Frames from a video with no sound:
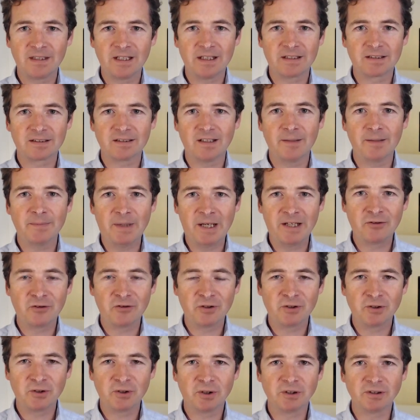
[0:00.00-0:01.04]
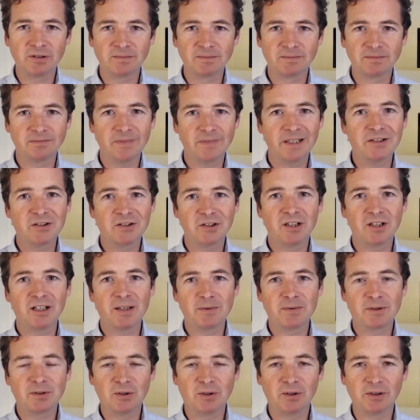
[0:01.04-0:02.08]
"Yes, I'm Adrian Doyle. My
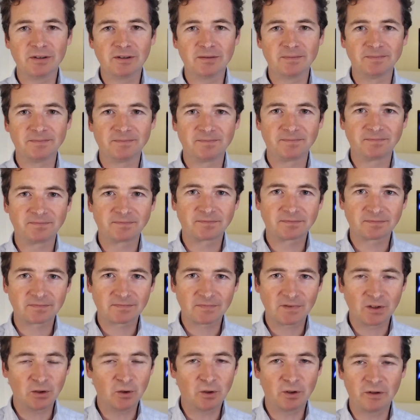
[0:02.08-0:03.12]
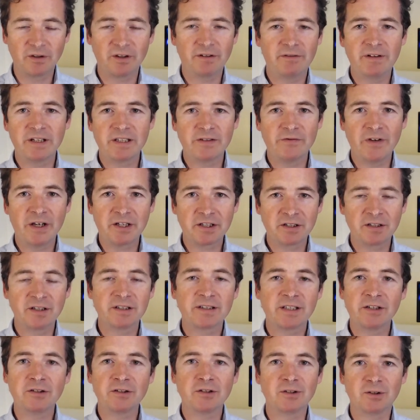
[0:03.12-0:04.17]
surname's Doyle." Or, "The reservation
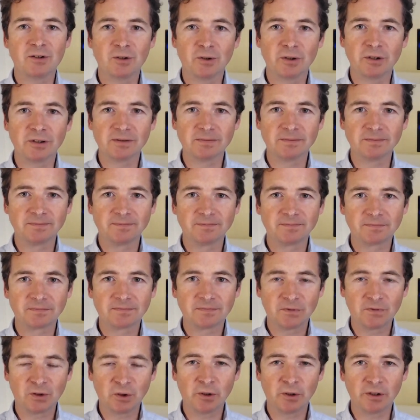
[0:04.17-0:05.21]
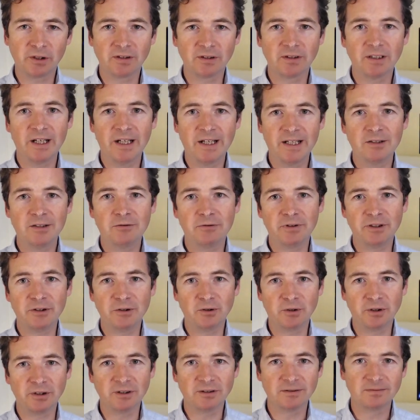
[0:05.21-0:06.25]
is under Doyle. Doyle, Adrian
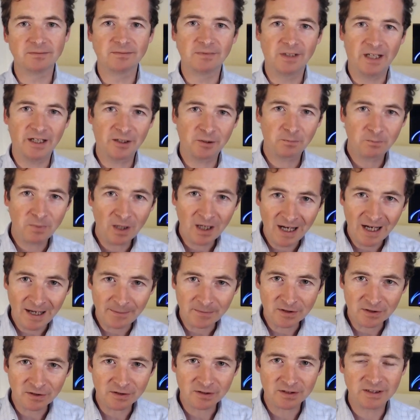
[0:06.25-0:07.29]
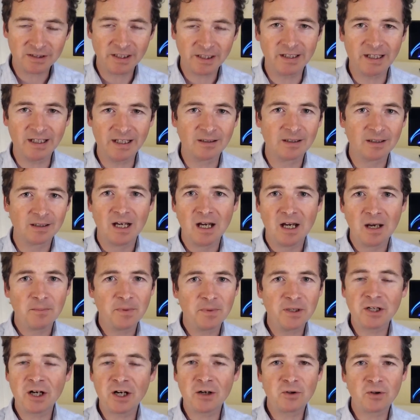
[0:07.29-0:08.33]
Doyle." I perhaps could say that.
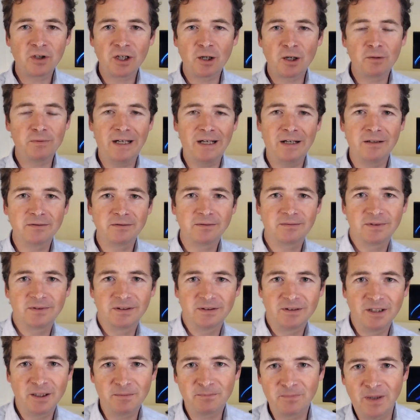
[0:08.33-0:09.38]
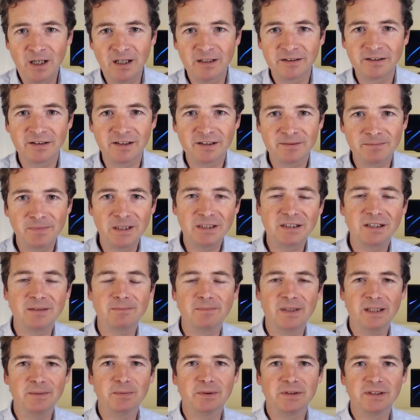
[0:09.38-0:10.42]
But you don't go around at parties
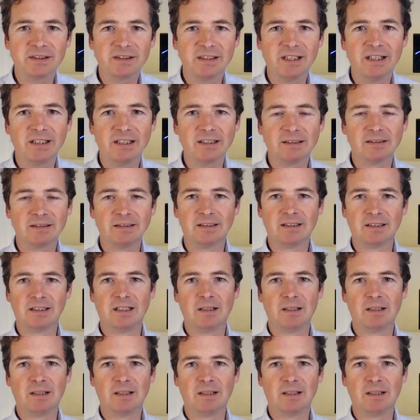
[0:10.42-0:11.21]
meeting people and saying,